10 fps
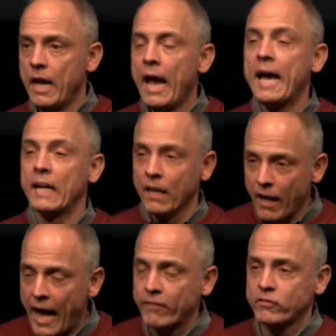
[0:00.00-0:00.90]
And a
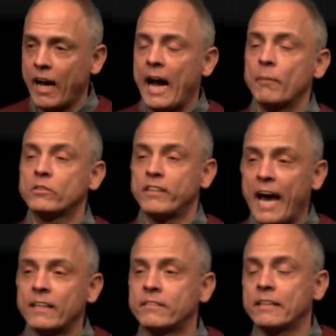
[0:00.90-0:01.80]
lot of times,
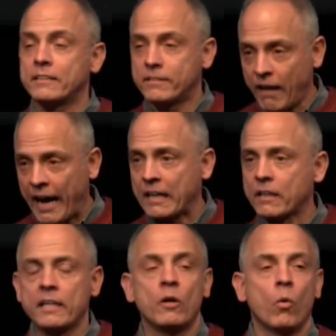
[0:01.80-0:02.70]
that is
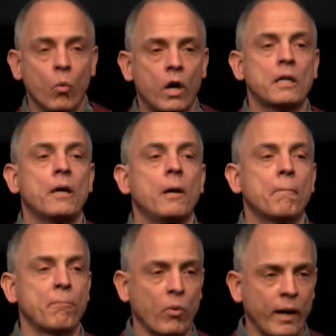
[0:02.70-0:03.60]
exactly what
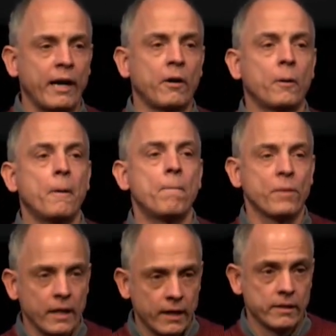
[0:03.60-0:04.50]
prayer
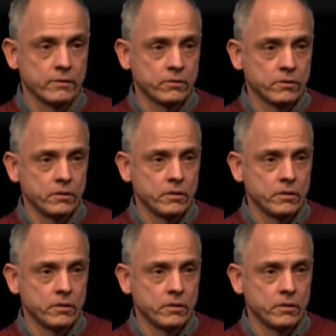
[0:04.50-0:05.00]
is.